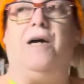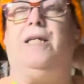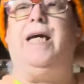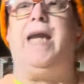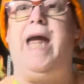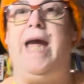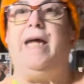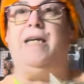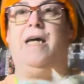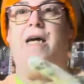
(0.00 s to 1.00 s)

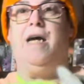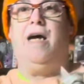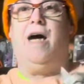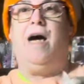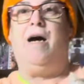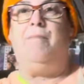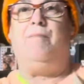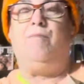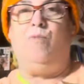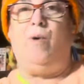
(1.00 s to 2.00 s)
Lin-Ann
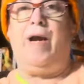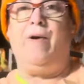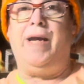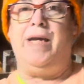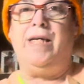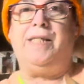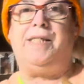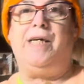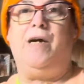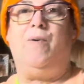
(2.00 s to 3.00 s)
um, wearing it.
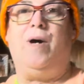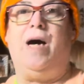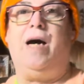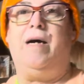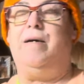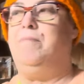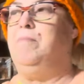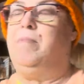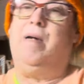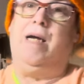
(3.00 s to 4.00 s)
So
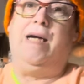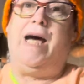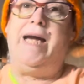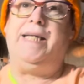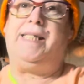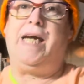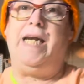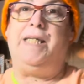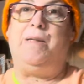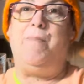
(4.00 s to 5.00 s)
um, I
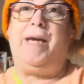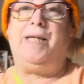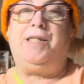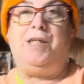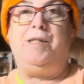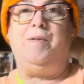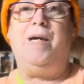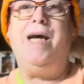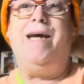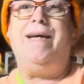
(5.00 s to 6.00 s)
decided to make it too.
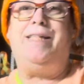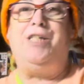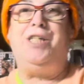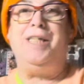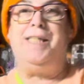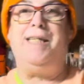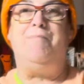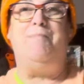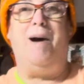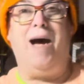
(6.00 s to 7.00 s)
It's just that
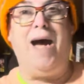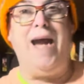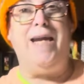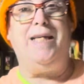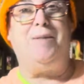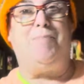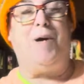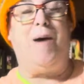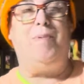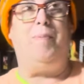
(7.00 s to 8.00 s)
mine is
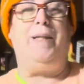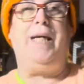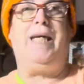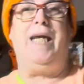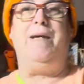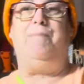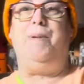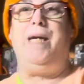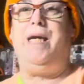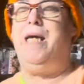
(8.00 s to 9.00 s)
probably going to
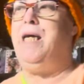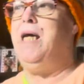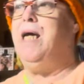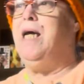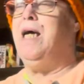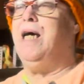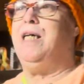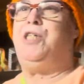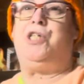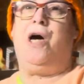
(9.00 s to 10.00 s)
be a
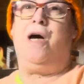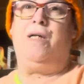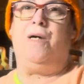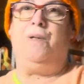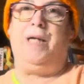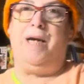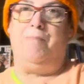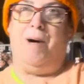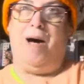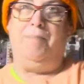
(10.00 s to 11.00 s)
shawl only a
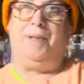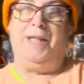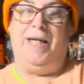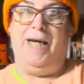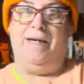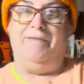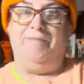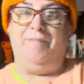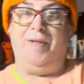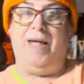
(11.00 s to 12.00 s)
mom could love,
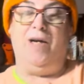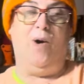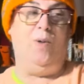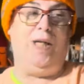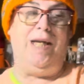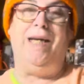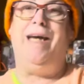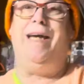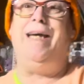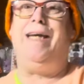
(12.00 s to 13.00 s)
and only
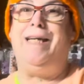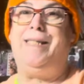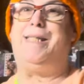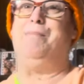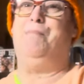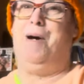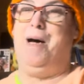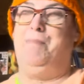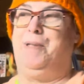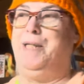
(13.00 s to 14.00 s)
its
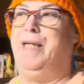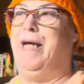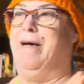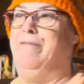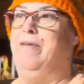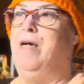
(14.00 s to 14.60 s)
mom could love.